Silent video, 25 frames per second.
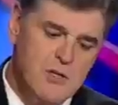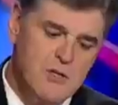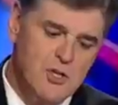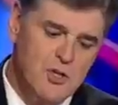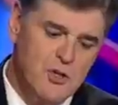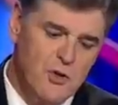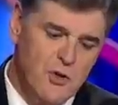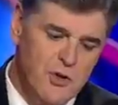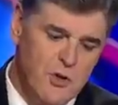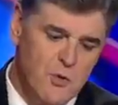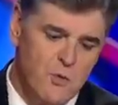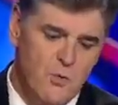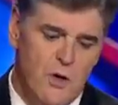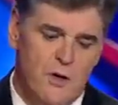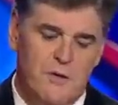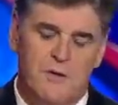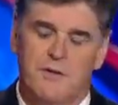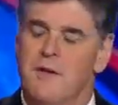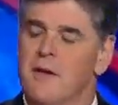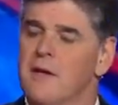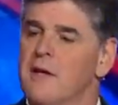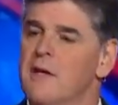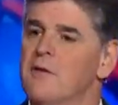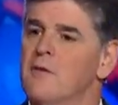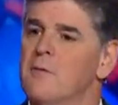show you one
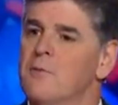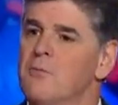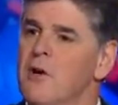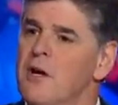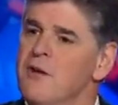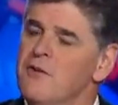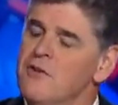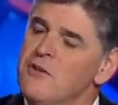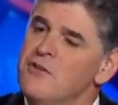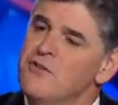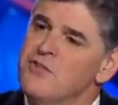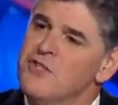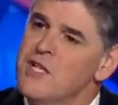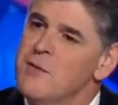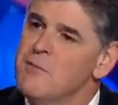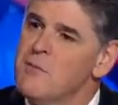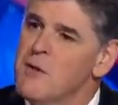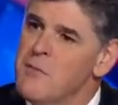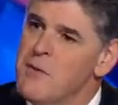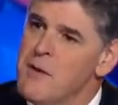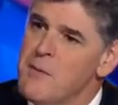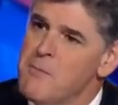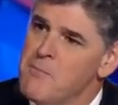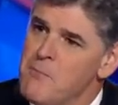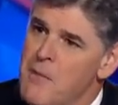thing. The president seemed
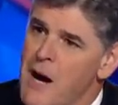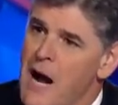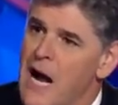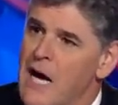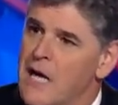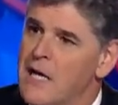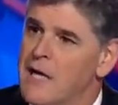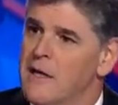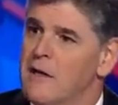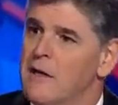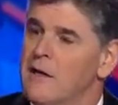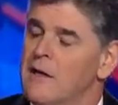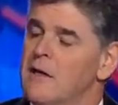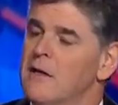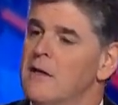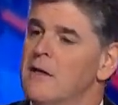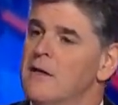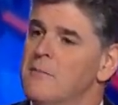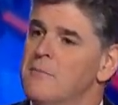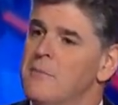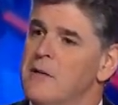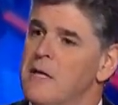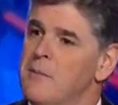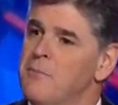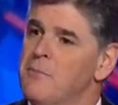to be mocking
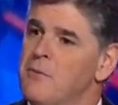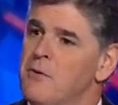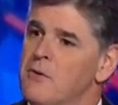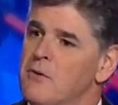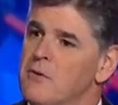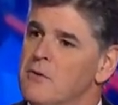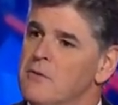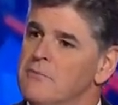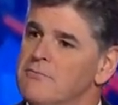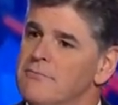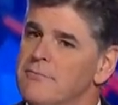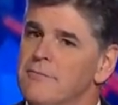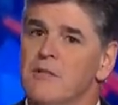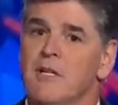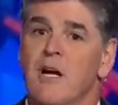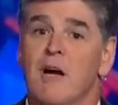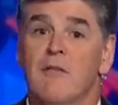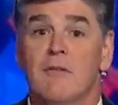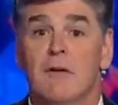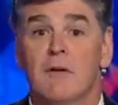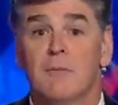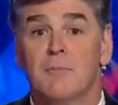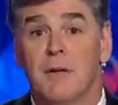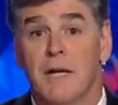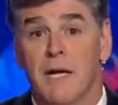people, the
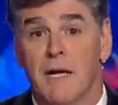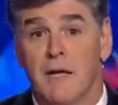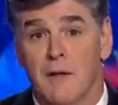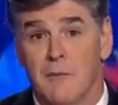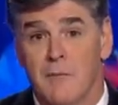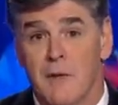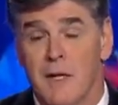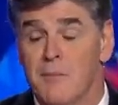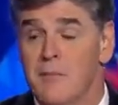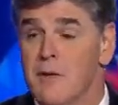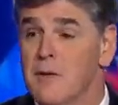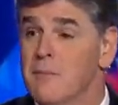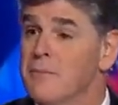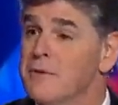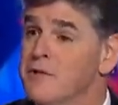Governor Palin maybe in